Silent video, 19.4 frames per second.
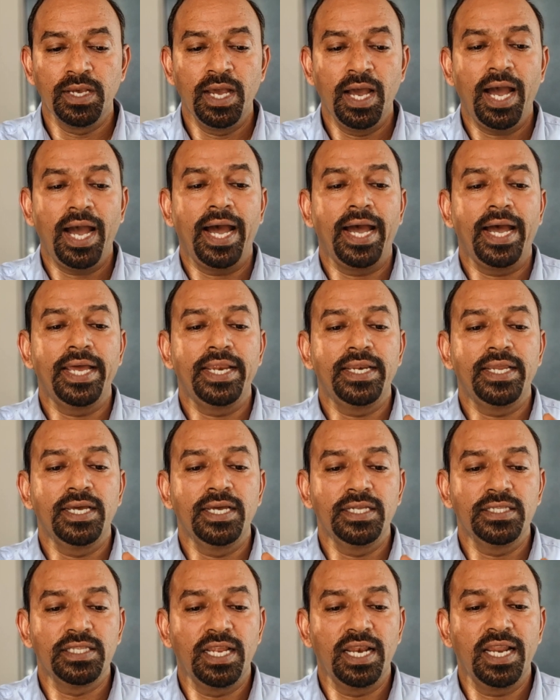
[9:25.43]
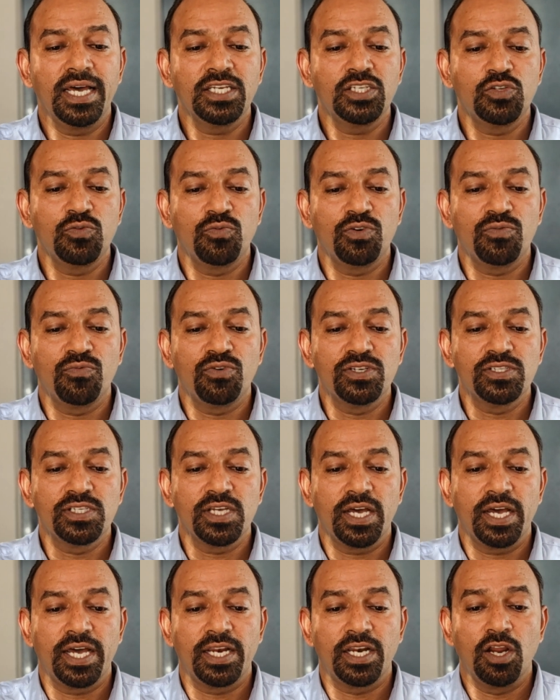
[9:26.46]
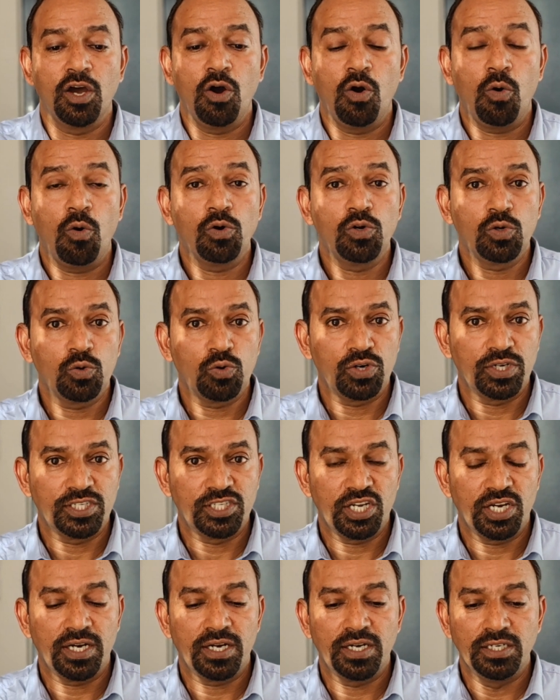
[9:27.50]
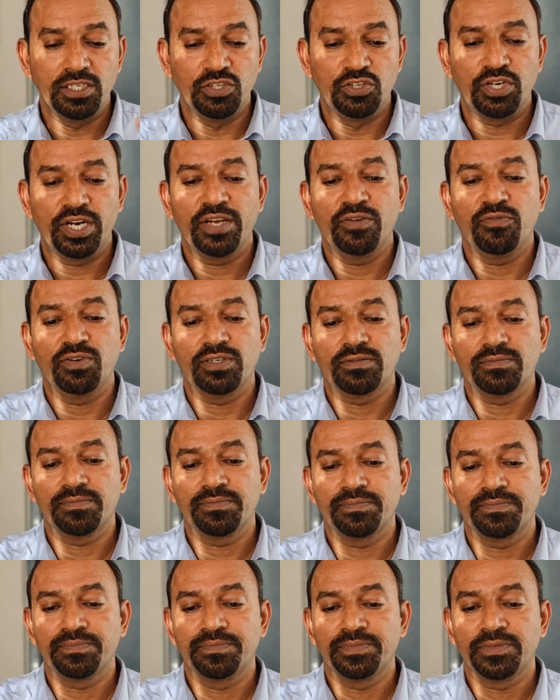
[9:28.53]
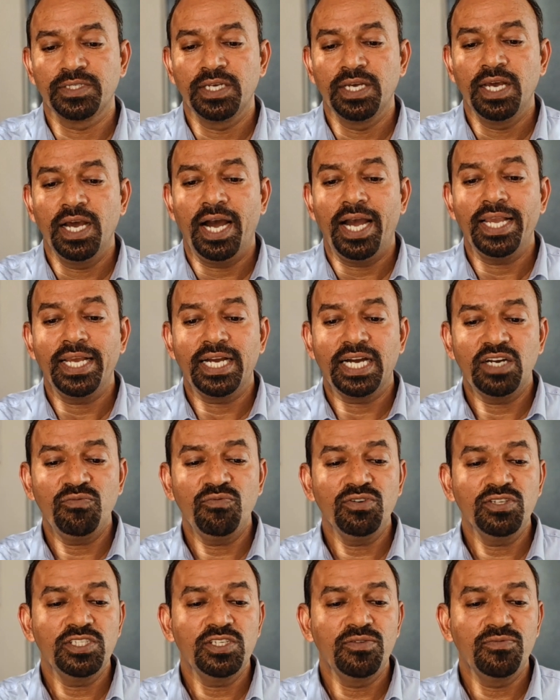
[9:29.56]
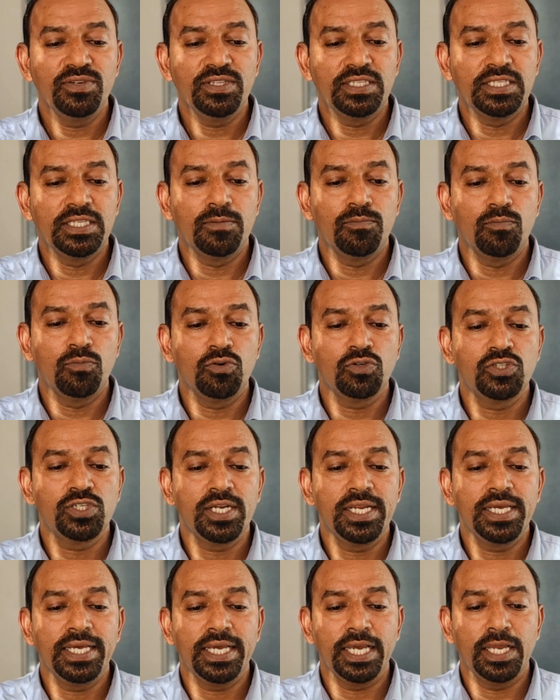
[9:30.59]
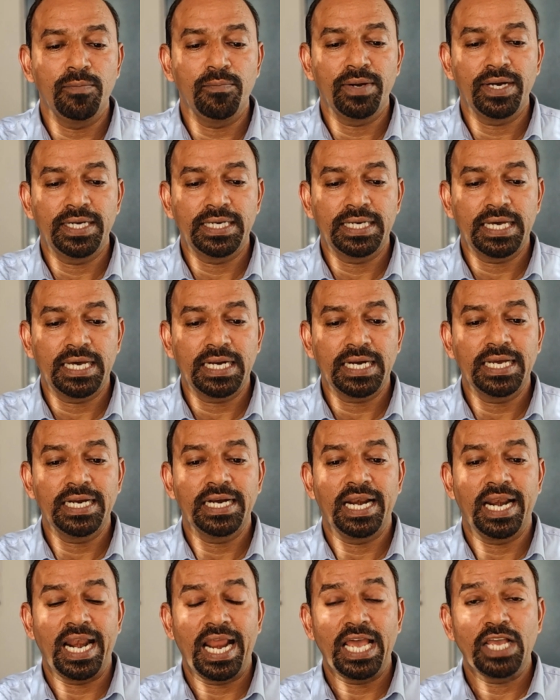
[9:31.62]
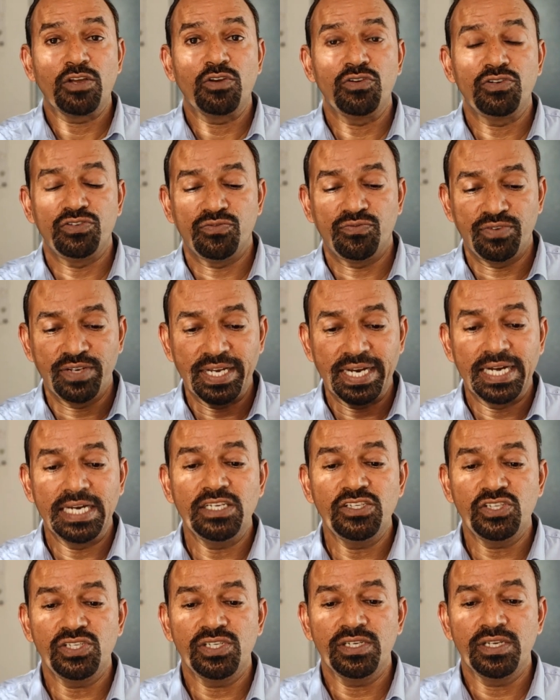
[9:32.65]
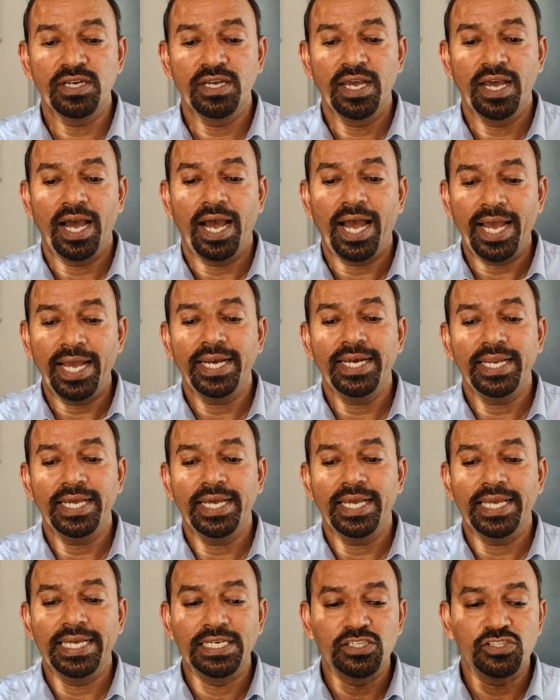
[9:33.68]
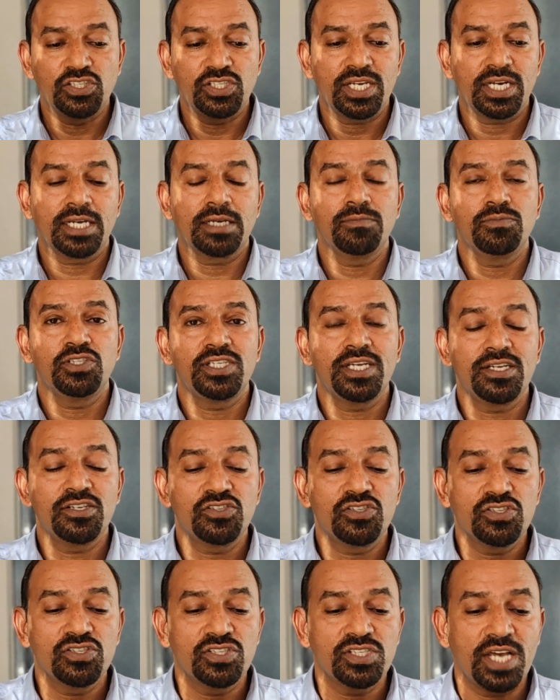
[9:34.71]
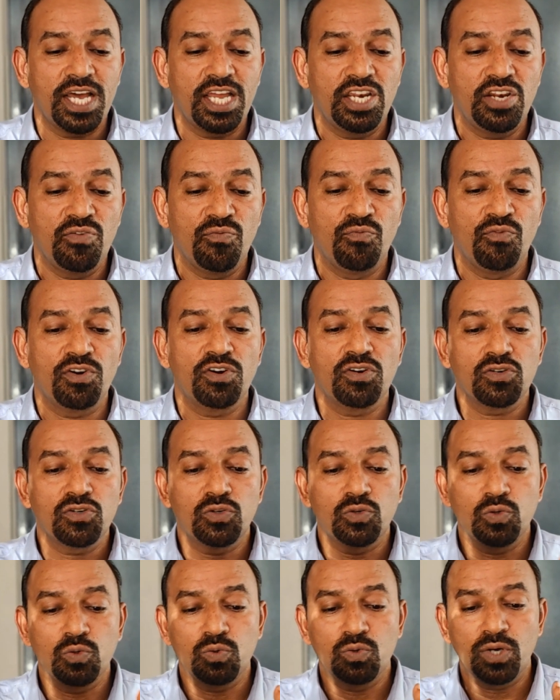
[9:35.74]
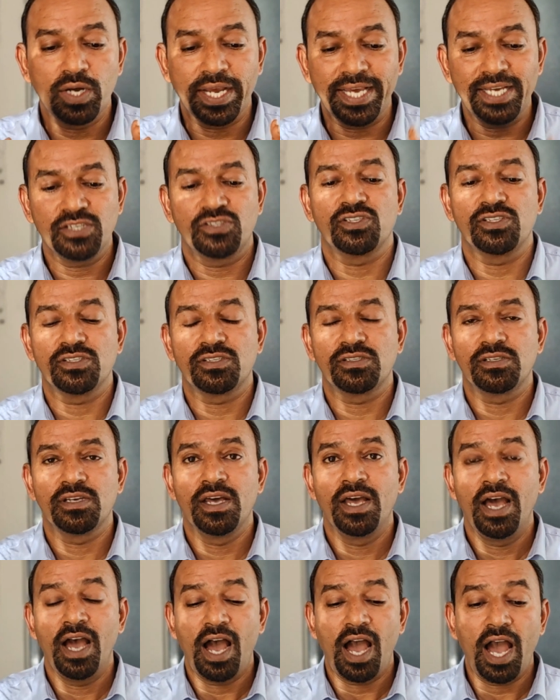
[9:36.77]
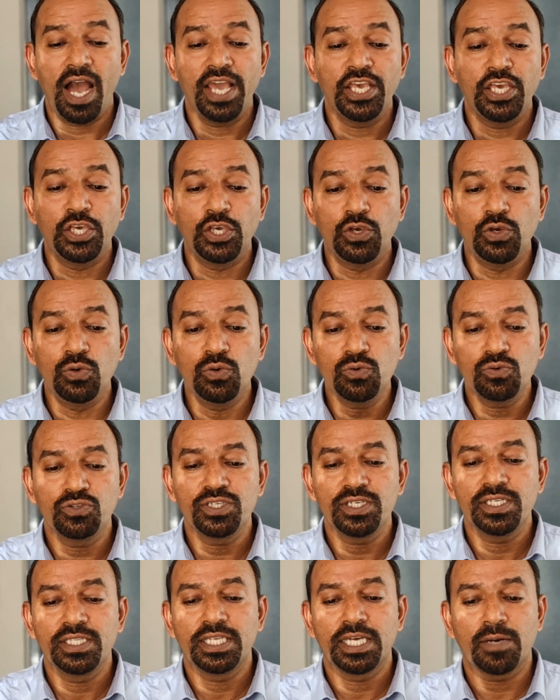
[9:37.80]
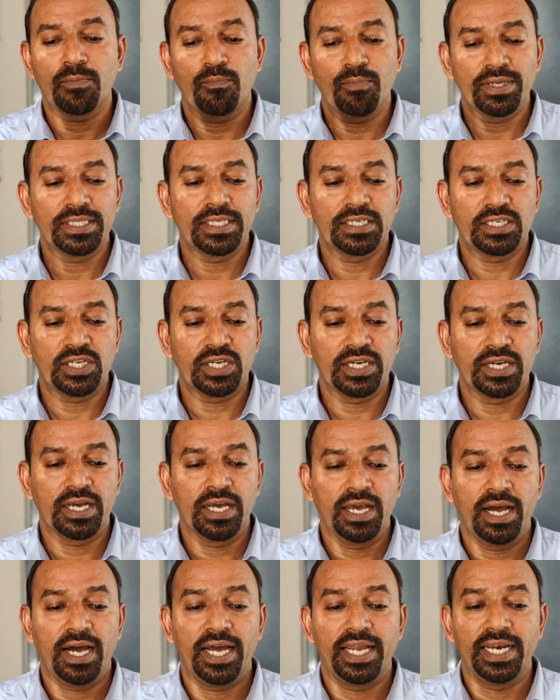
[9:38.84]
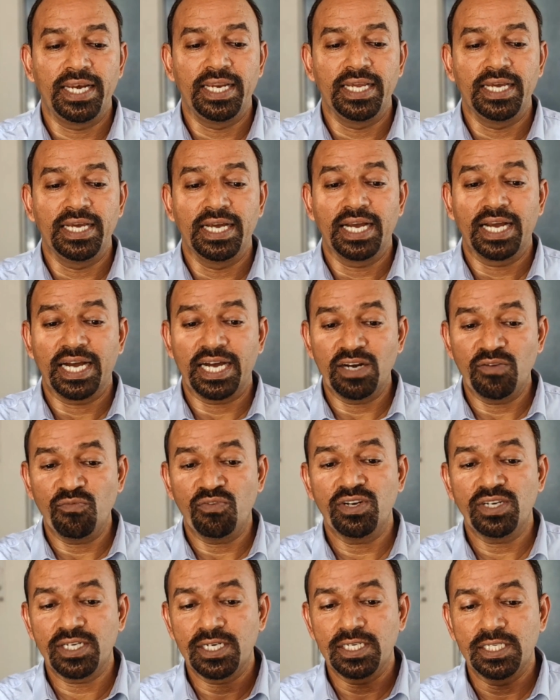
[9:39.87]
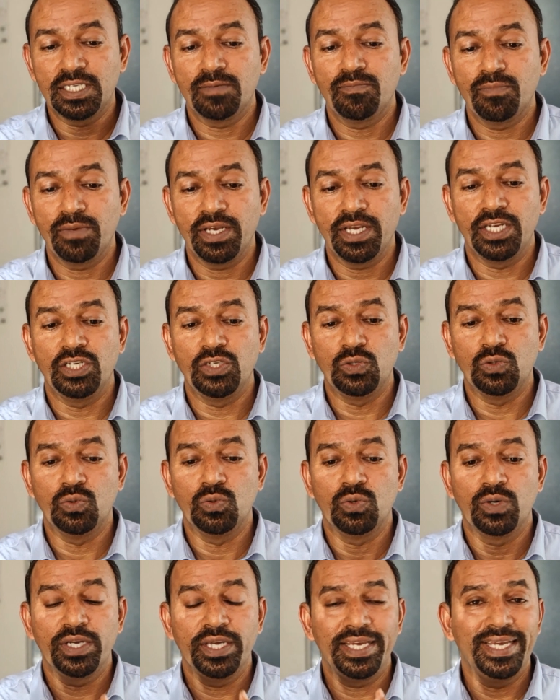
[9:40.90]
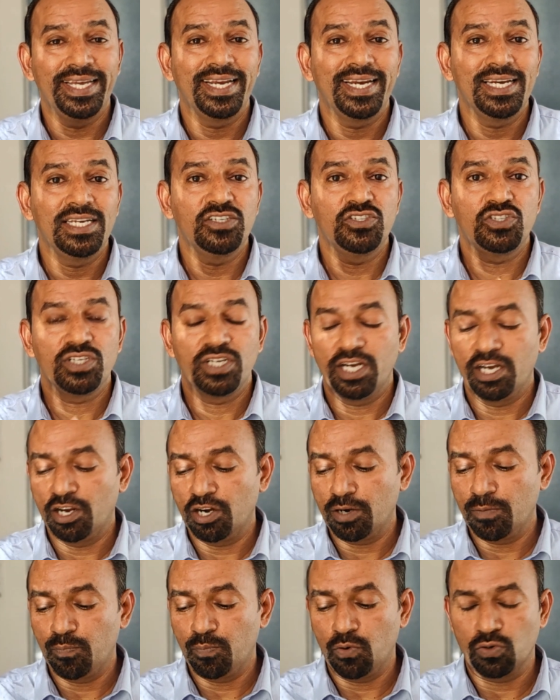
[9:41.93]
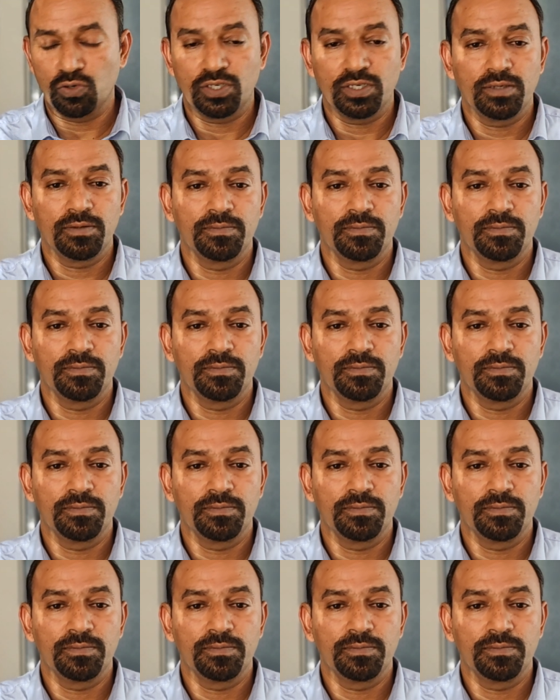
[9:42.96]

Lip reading: And the last one was an auto rickshaw driver. I conversed with them mostly in my target language of English, and in circumstances and 1 or 2 cases, I used their mother tongue and converted them into English report.